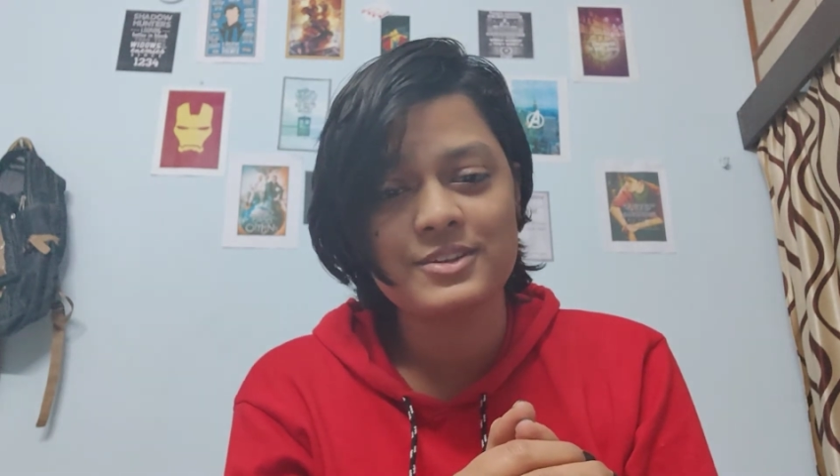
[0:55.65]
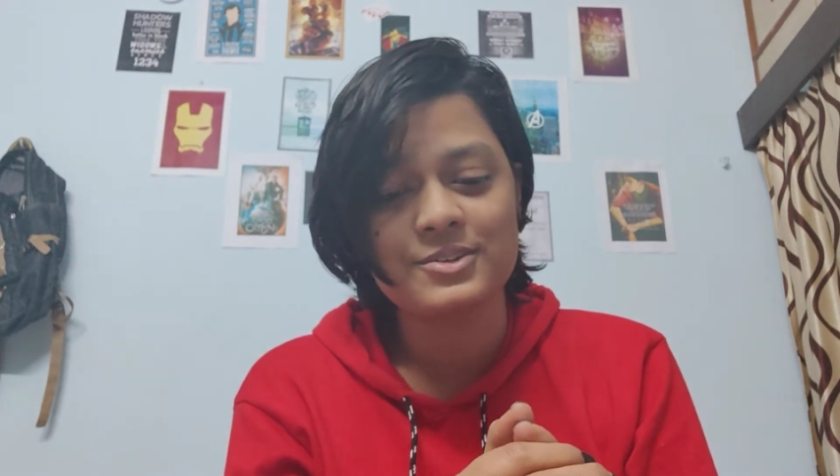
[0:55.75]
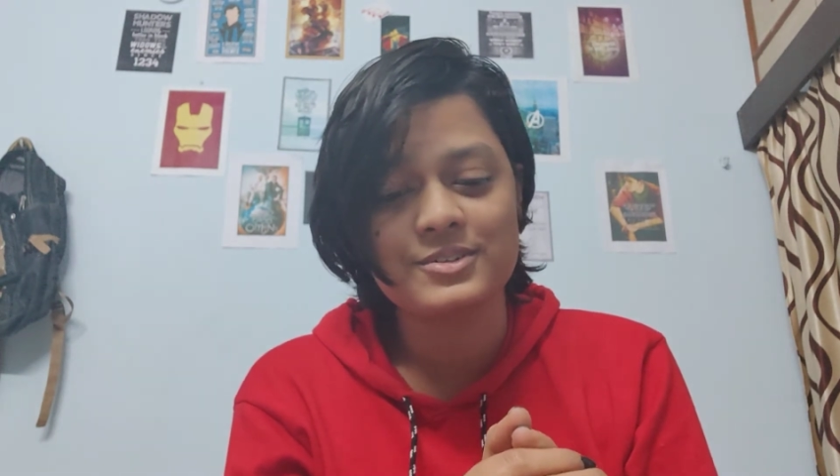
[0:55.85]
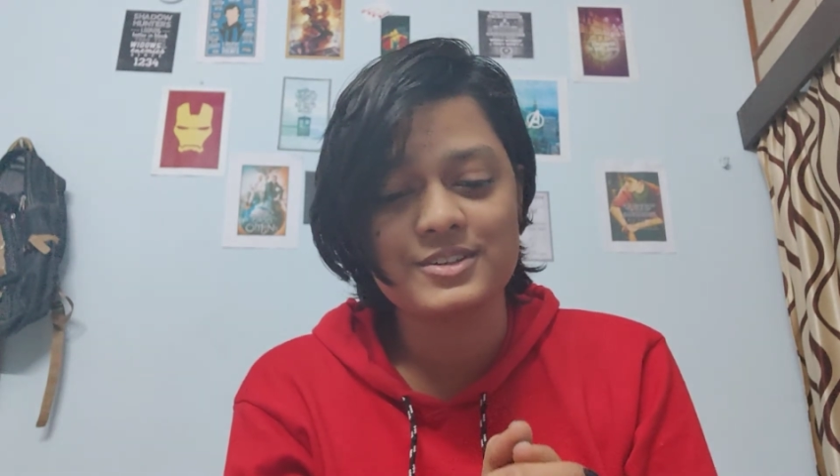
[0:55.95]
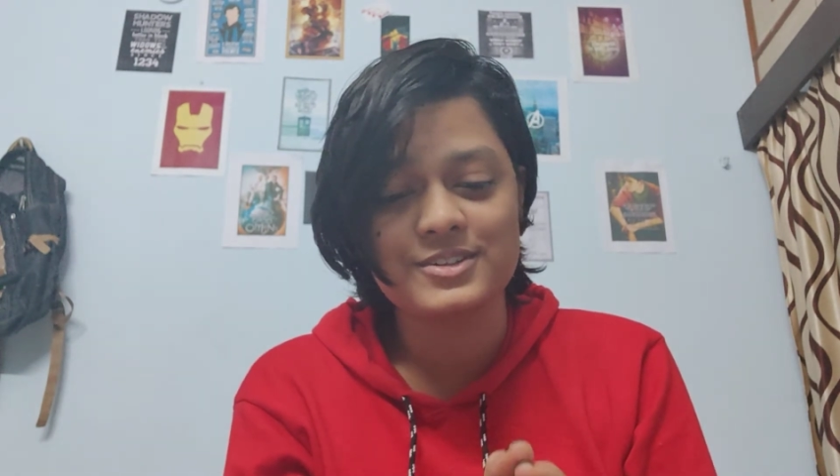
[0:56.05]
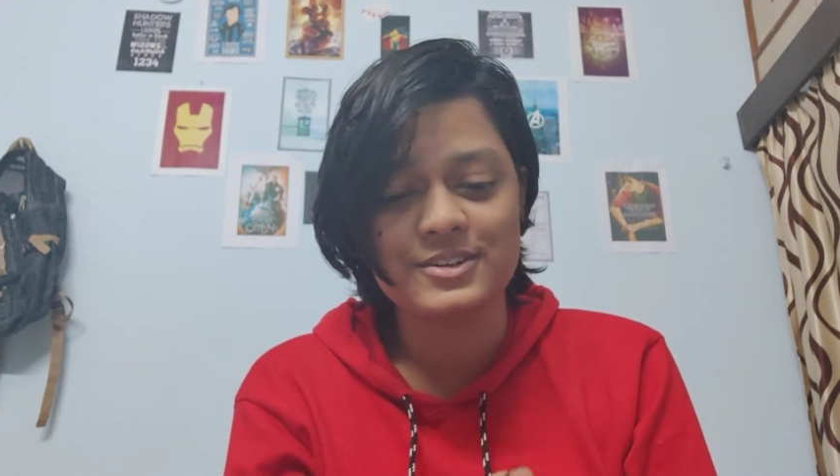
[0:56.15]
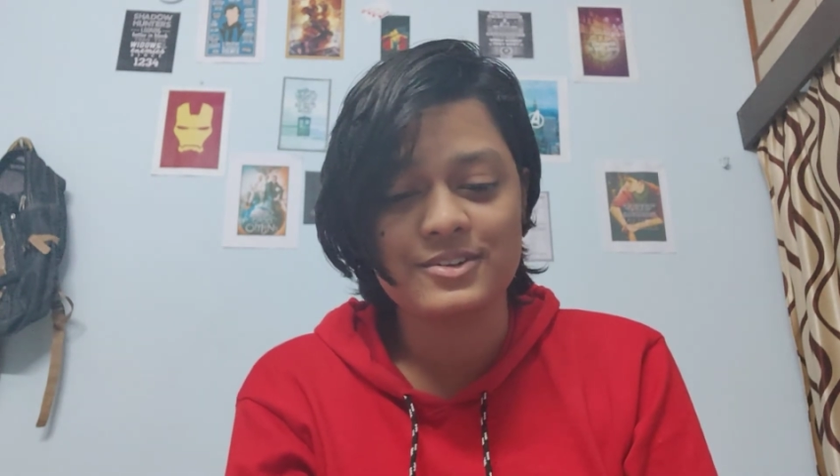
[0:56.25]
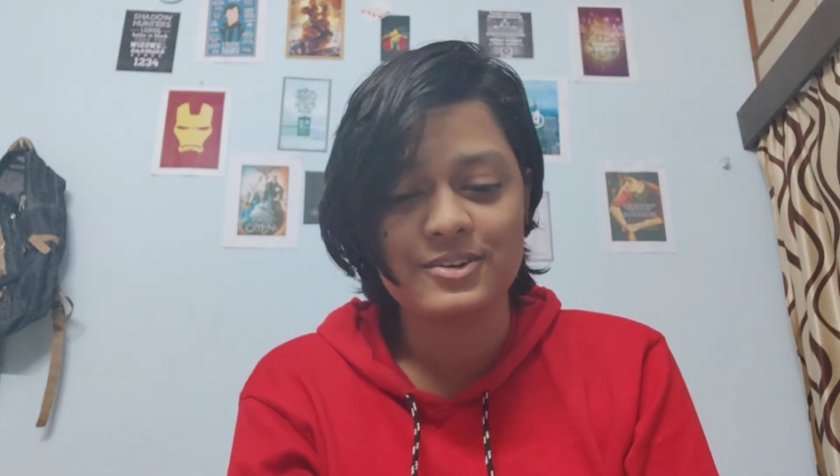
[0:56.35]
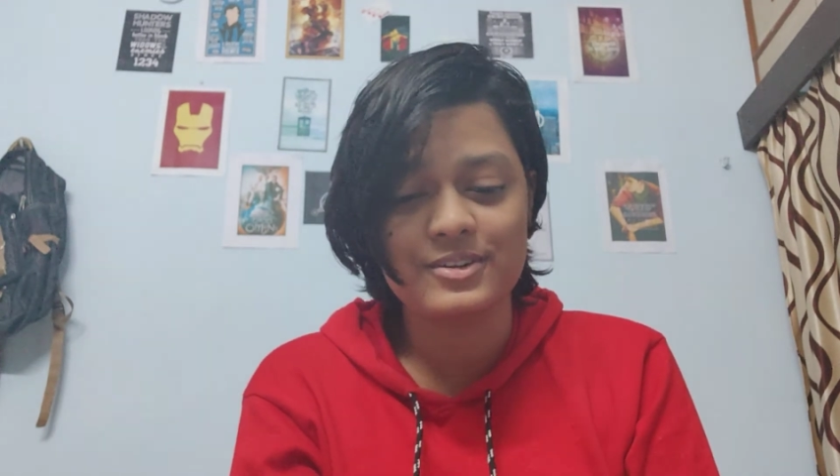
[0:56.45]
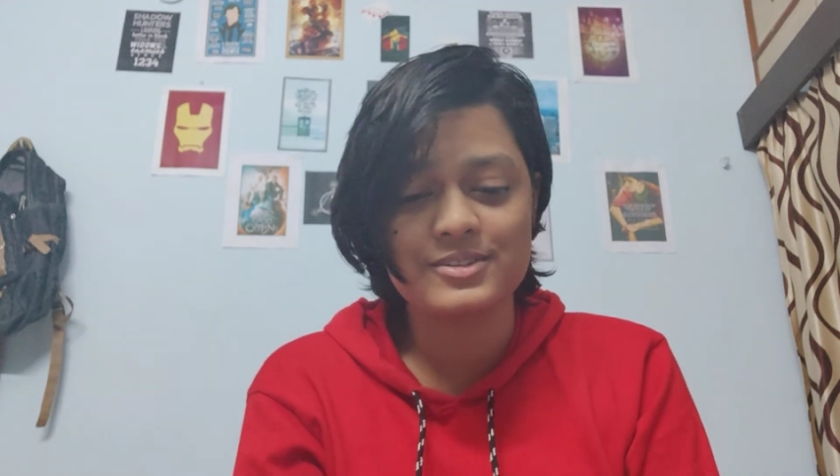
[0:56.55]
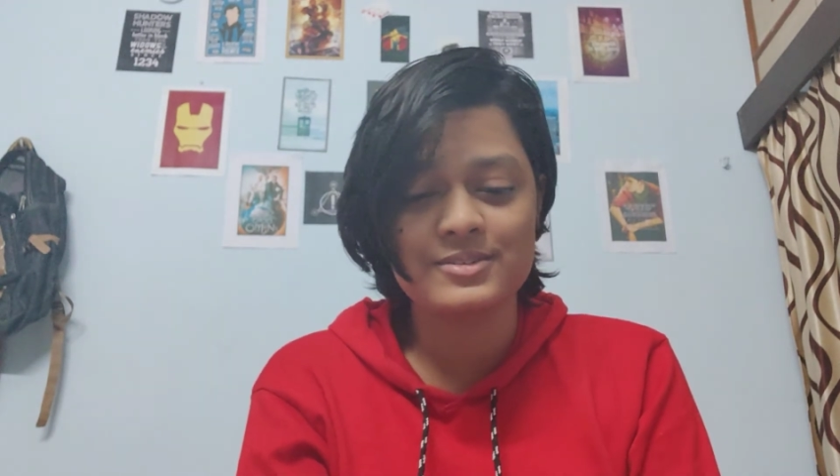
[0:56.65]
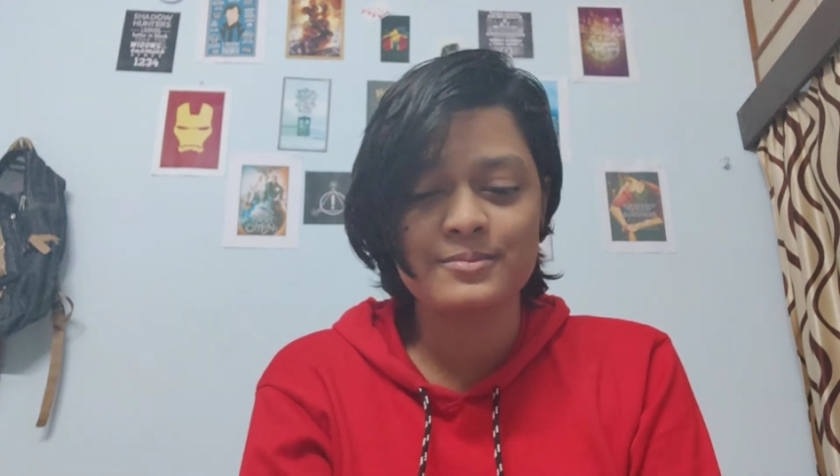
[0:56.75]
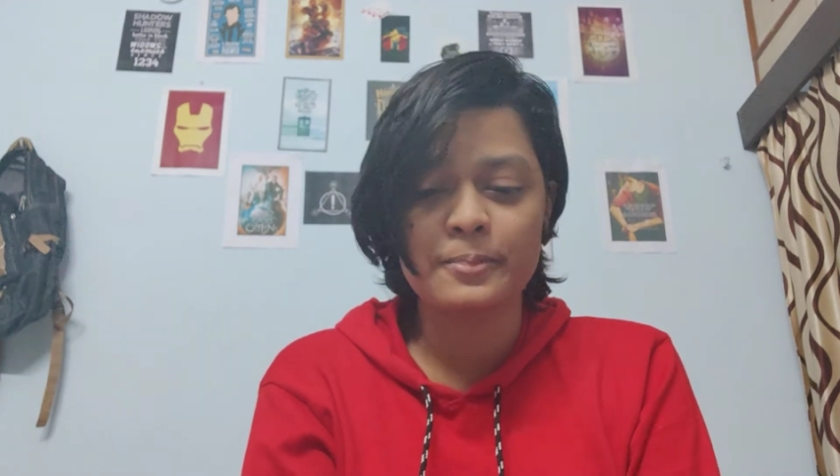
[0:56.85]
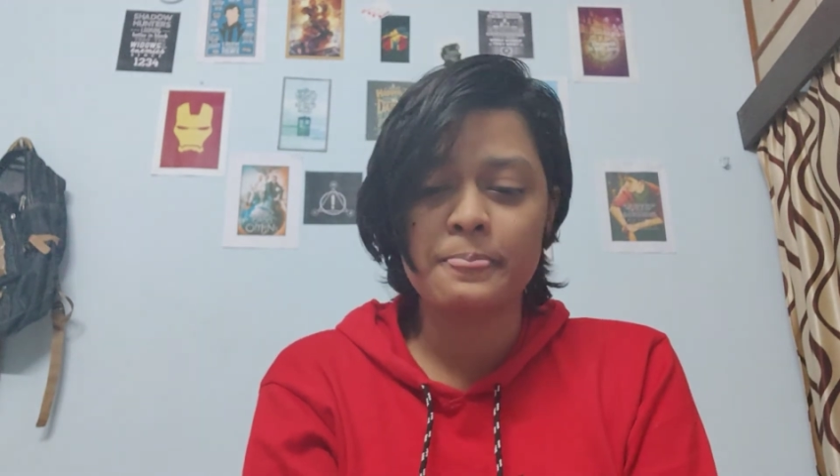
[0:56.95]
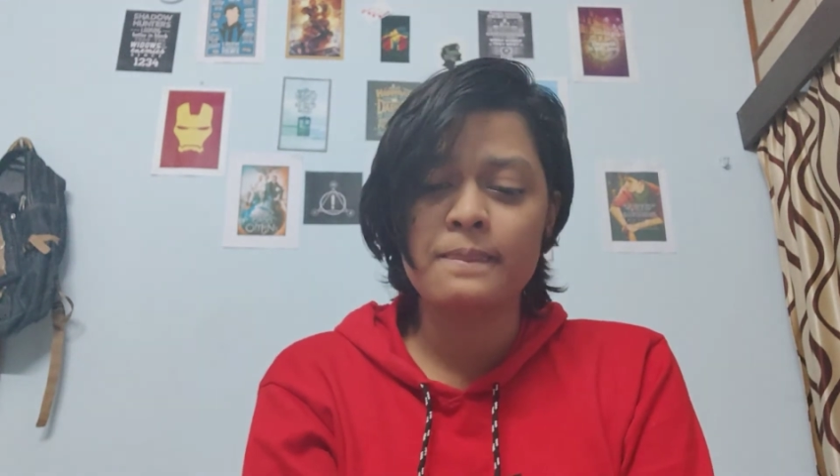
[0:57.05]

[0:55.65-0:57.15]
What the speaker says: it could deter not.